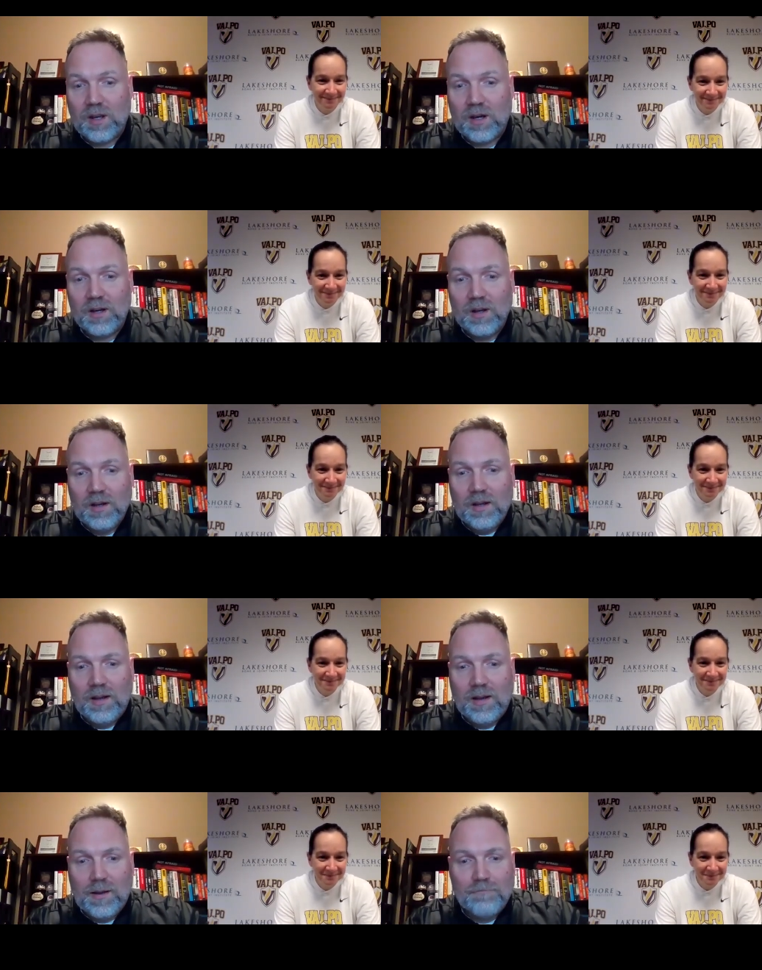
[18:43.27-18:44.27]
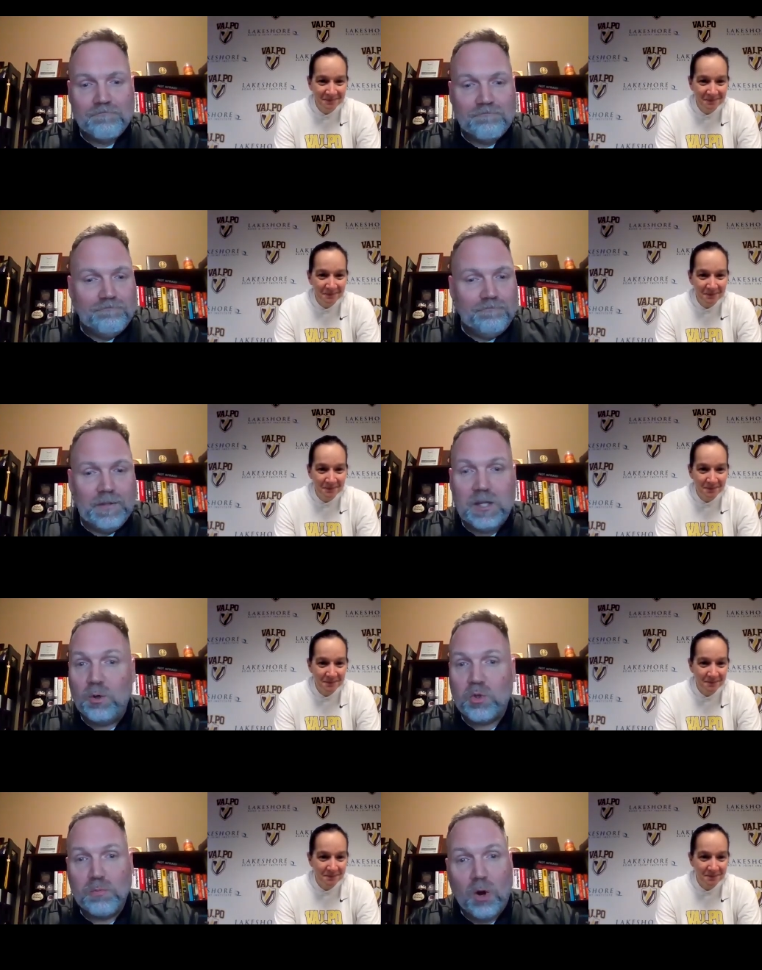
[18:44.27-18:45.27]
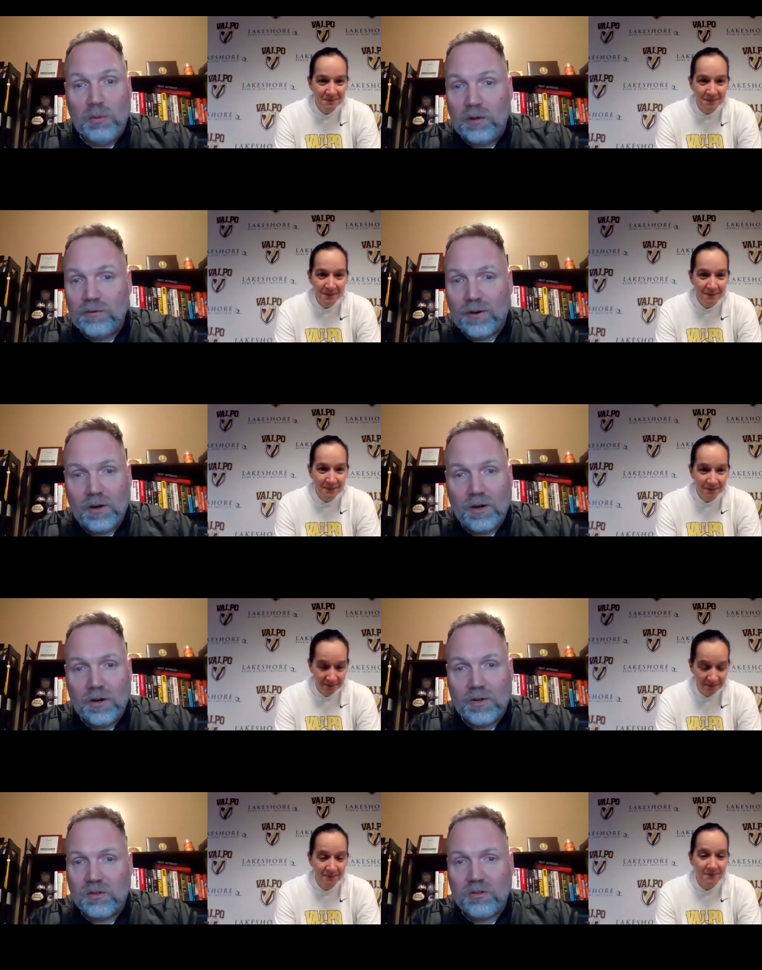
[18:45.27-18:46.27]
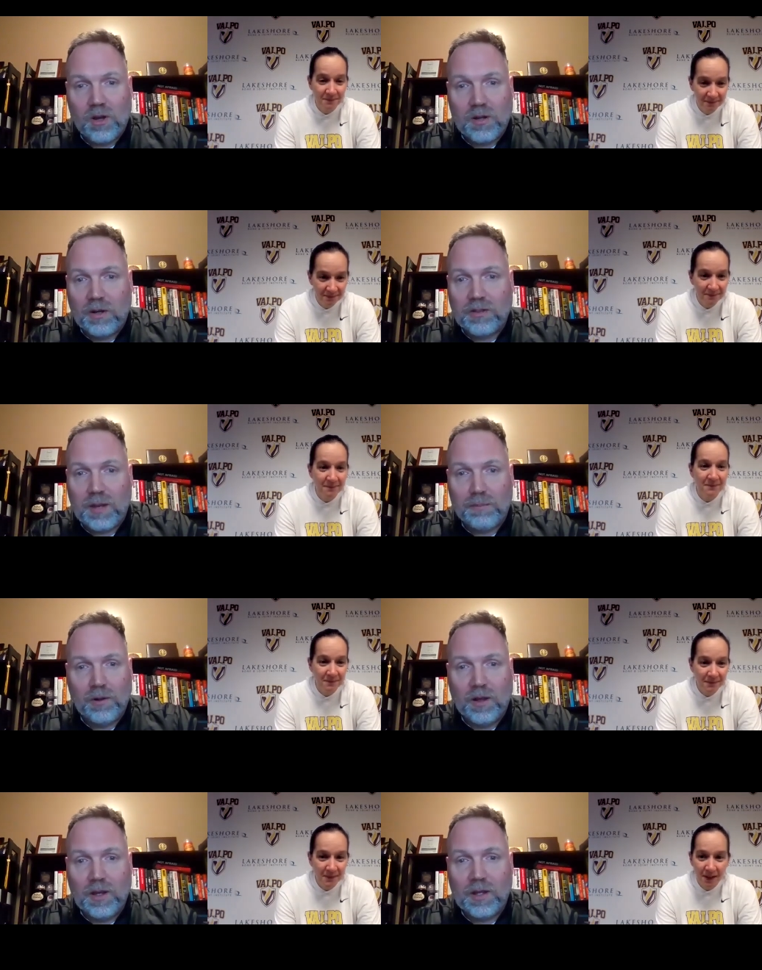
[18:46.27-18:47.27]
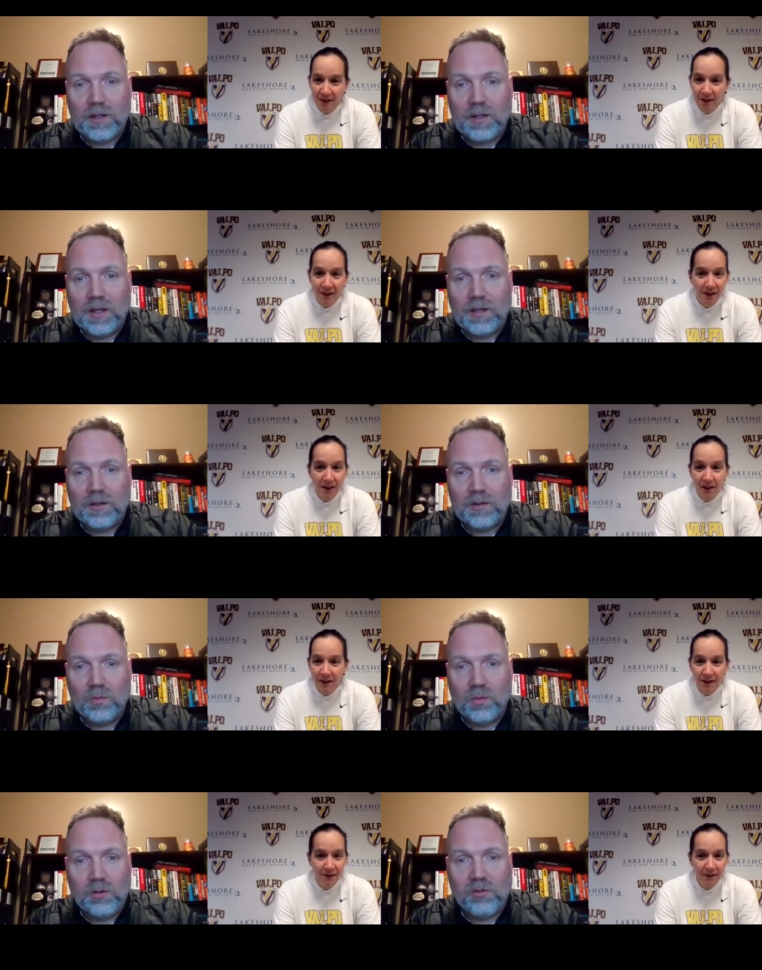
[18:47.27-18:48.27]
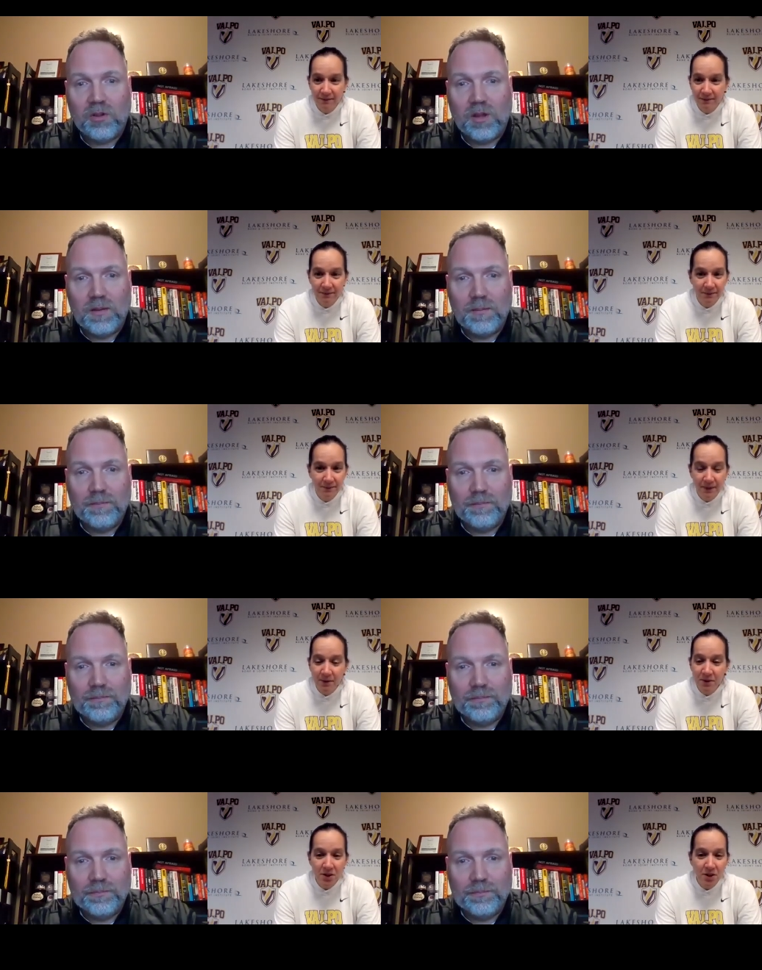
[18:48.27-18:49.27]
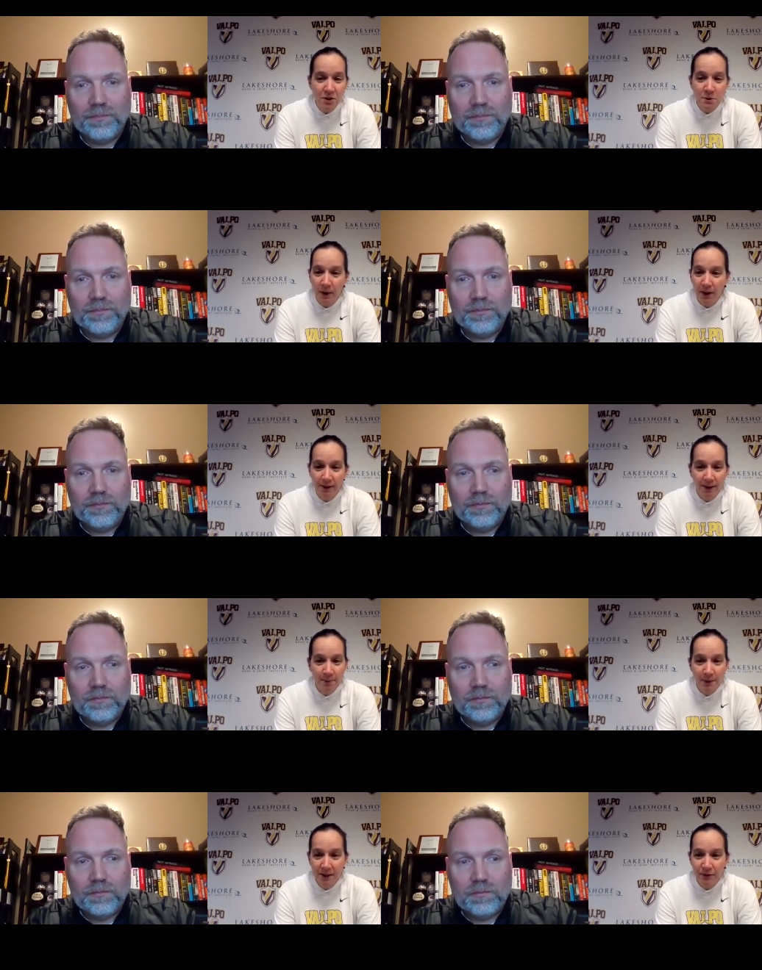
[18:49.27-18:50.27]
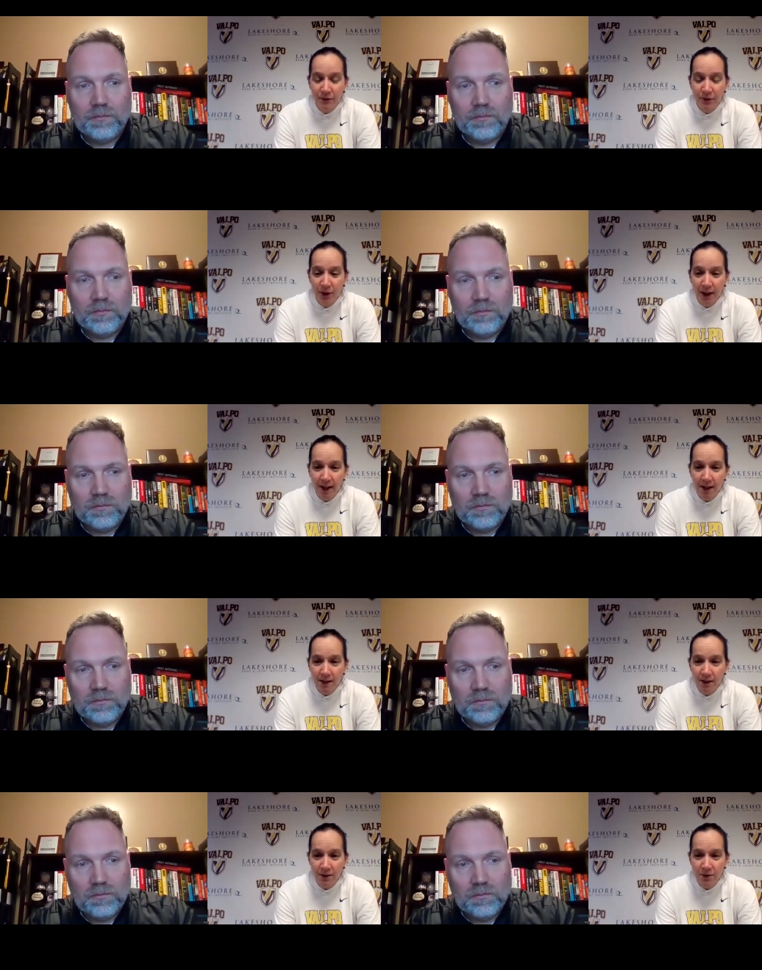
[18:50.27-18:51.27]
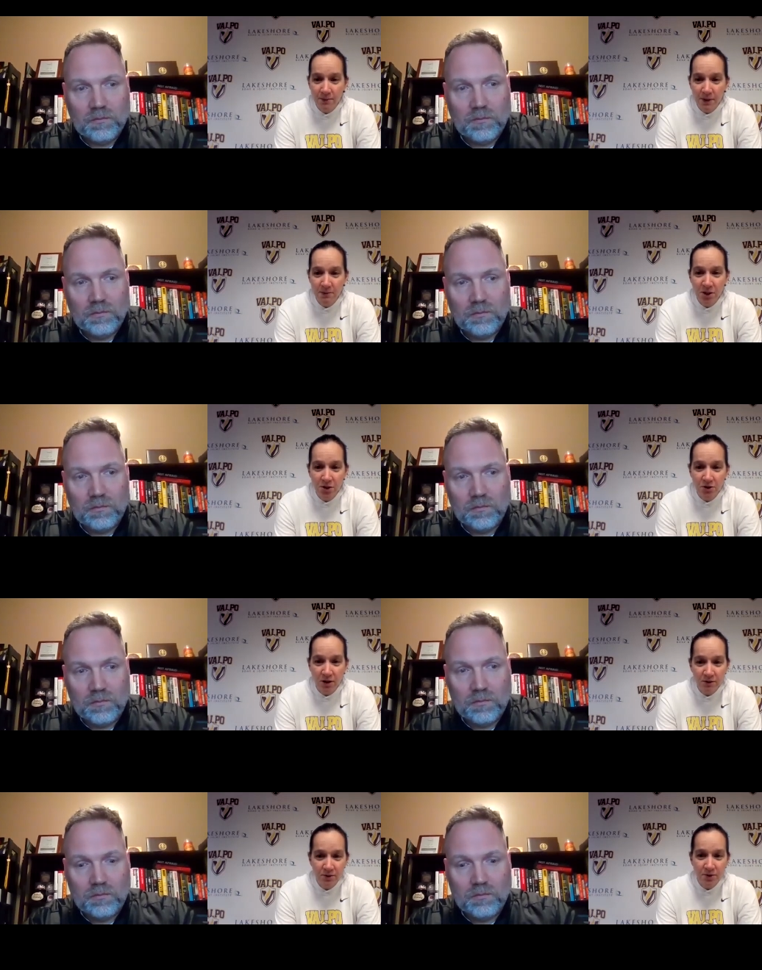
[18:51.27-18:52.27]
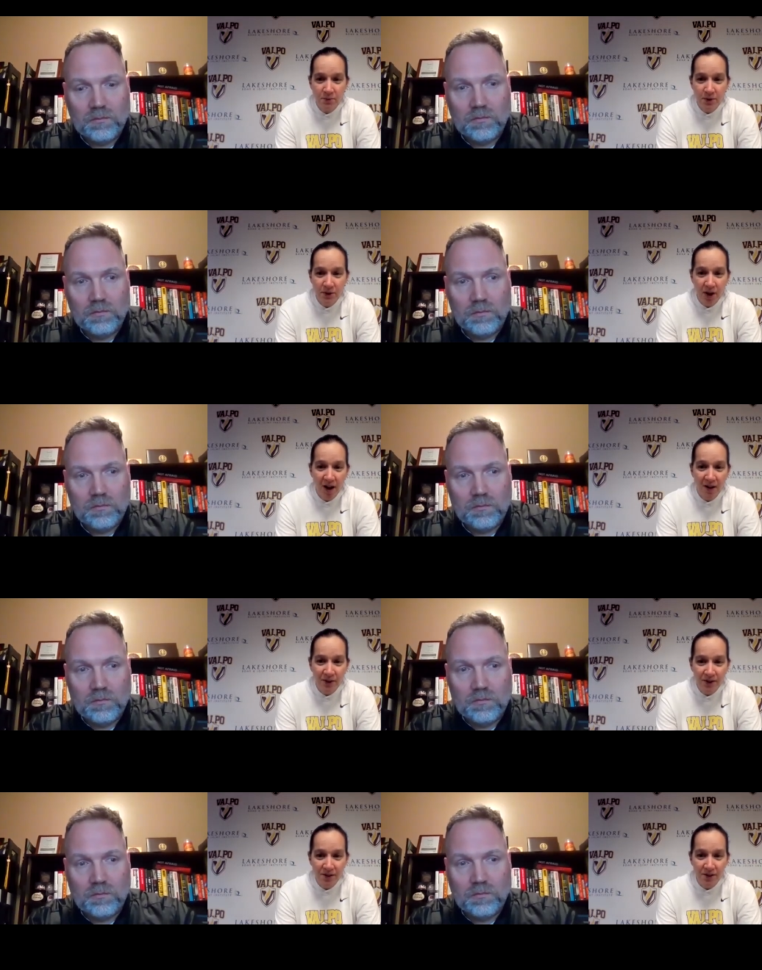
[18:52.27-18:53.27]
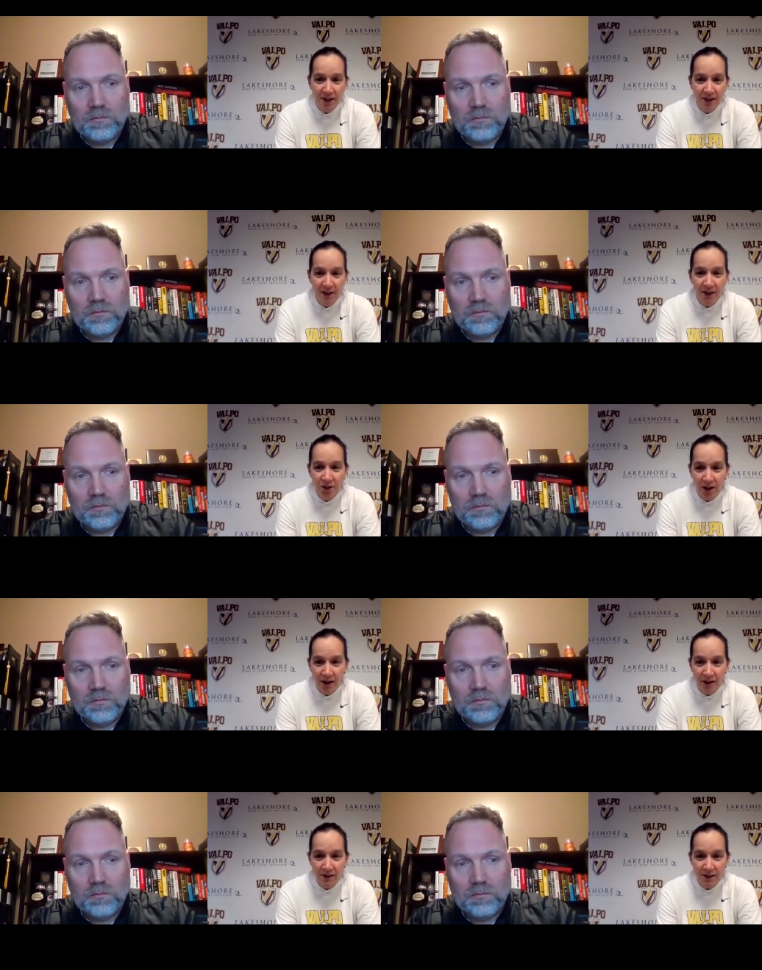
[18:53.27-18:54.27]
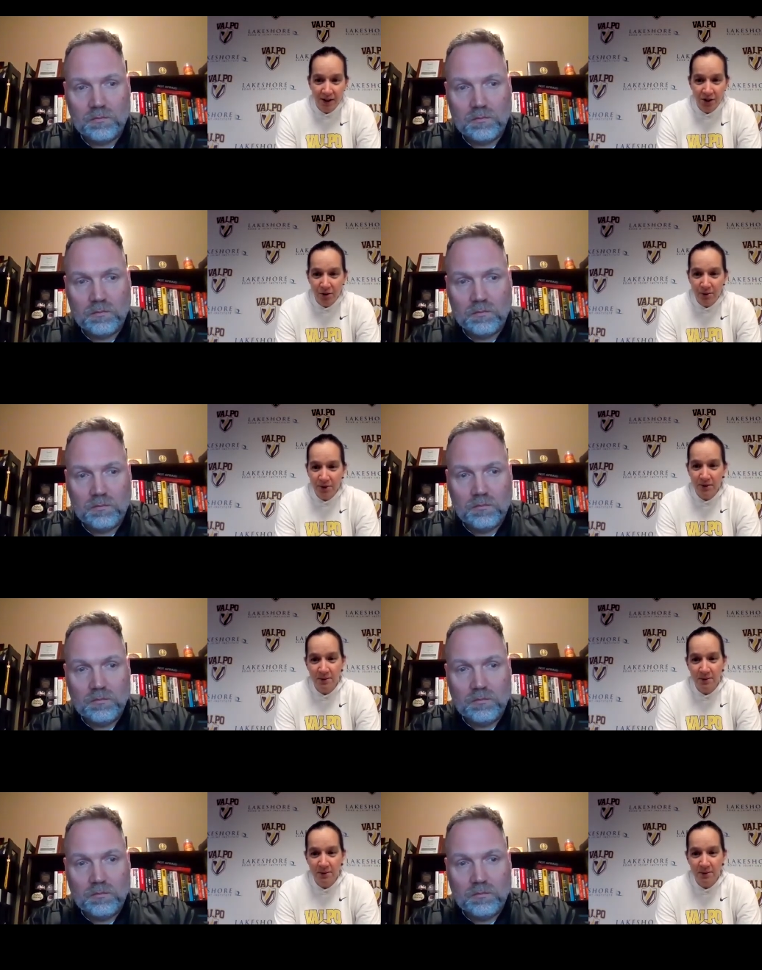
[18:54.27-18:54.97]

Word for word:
Speaker 1: there. Um, huge moment for her. Just talk about that play and, and what you see.
Speaker 2: It was a huge play. I mean, for Kate, you know, sometimes she struggles with the confidence to take that shot. And I joke with